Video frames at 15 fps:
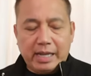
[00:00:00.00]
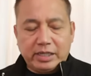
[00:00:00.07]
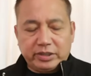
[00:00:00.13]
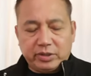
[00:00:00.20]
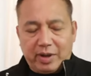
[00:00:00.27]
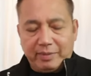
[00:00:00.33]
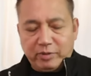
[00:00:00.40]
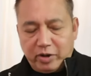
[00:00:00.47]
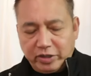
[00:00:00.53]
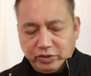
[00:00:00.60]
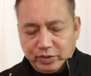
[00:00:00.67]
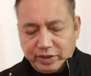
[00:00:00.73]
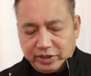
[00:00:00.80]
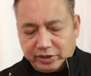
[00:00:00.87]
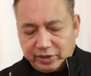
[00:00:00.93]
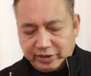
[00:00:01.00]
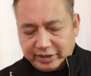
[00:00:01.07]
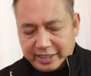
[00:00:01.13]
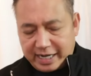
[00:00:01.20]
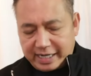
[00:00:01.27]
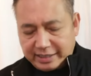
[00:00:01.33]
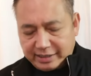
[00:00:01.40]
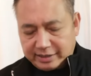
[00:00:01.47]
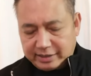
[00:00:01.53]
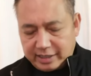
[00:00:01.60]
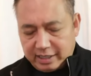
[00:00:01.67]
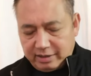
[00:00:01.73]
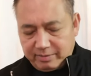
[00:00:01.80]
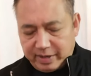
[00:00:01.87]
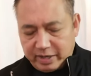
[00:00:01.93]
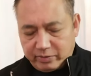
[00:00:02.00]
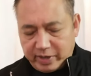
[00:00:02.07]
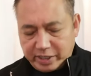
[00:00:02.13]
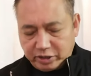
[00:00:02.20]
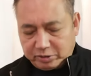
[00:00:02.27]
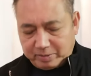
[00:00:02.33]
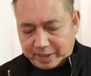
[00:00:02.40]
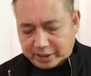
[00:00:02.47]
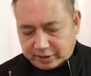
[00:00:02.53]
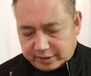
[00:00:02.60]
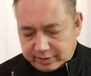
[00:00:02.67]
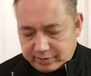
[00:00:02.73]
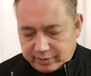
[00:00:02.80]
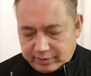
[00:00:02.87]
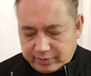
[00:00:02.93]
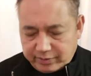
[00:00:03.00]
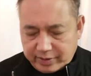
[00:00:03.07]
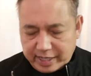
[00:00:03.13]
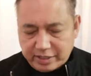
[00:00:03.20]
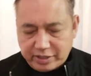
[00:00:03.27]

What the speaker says: So I'm going to insert that in my arrangement right